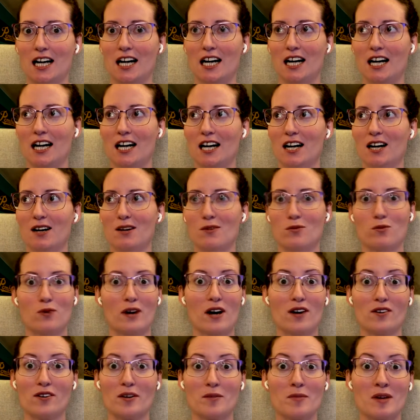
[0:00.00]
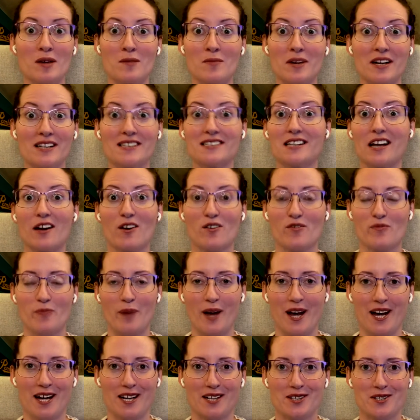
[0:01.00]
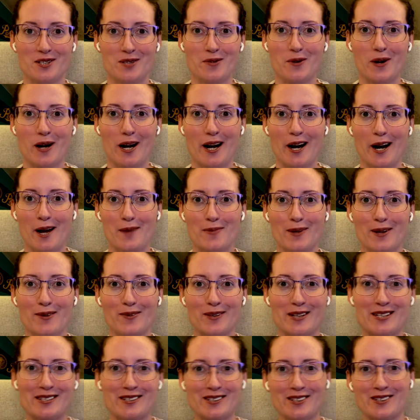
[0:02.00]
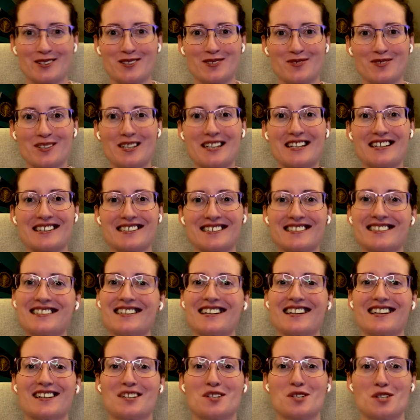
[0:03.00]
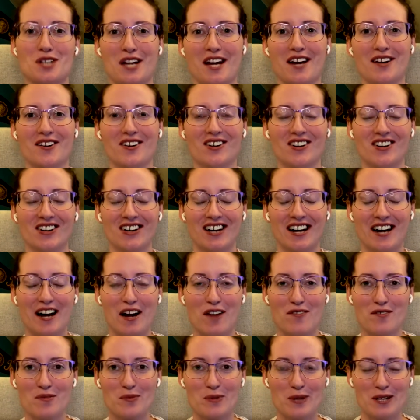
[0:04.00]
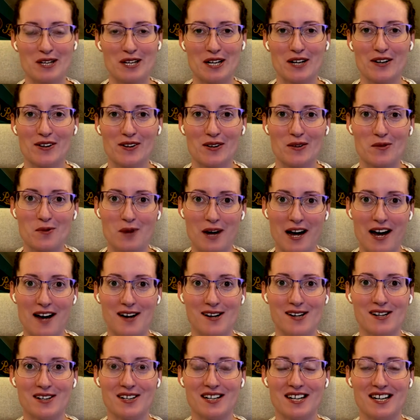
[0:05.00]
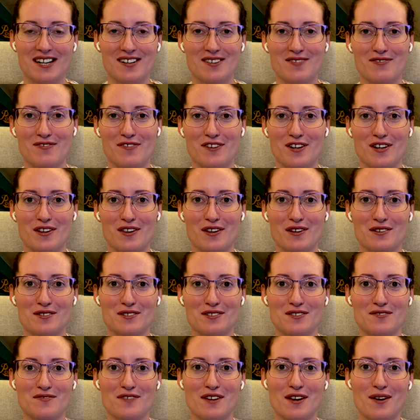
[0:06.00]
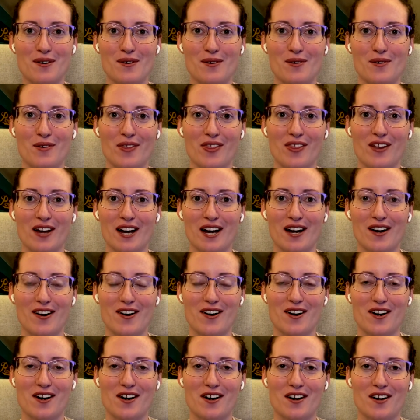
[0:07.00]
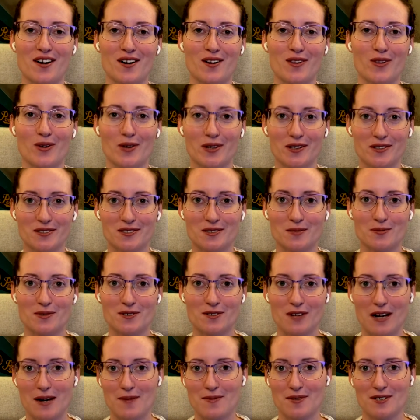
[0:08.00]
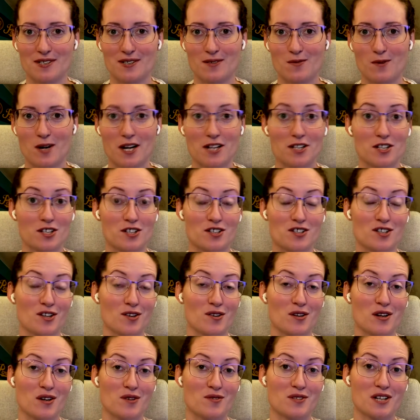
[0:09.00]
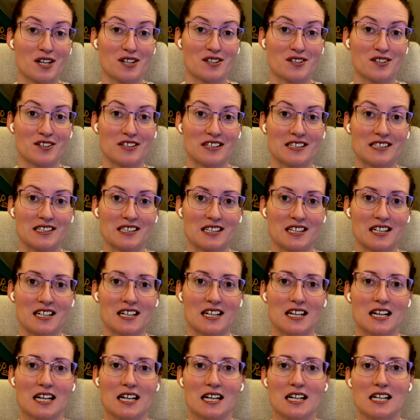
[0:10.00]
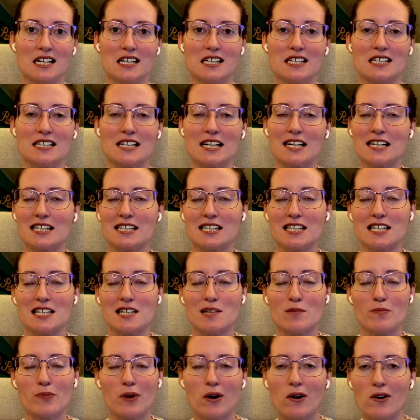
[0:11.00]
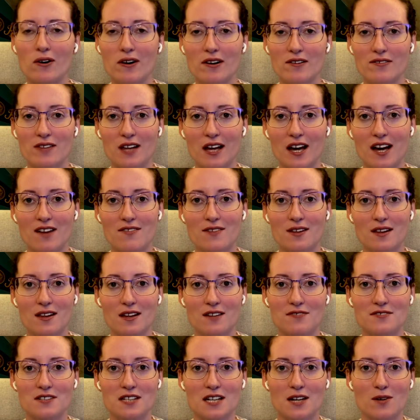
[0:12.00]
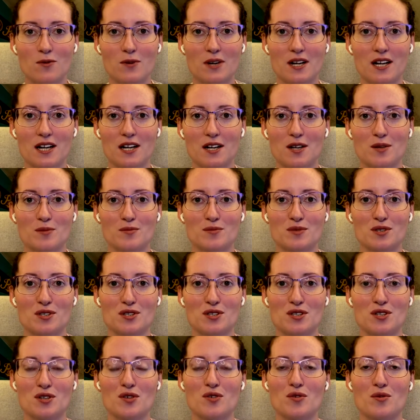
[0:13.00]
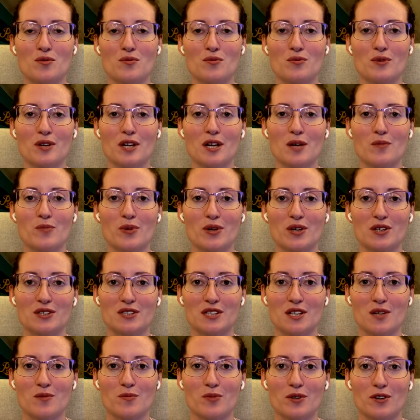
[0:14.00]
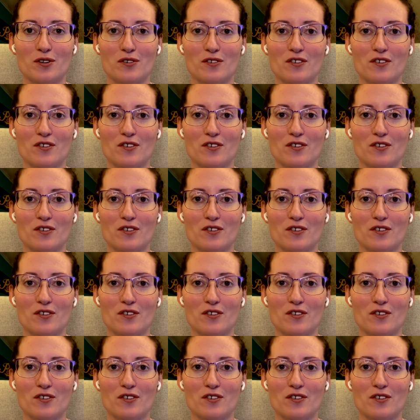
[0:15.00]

welcoming myself back to our Abbey Research Reads channel. I haven't been here in a while. For those of you that are our loyal subscribers and watchers, you know Dr. Kristen does the bulk of the heavy lifting when it comes to reading books and book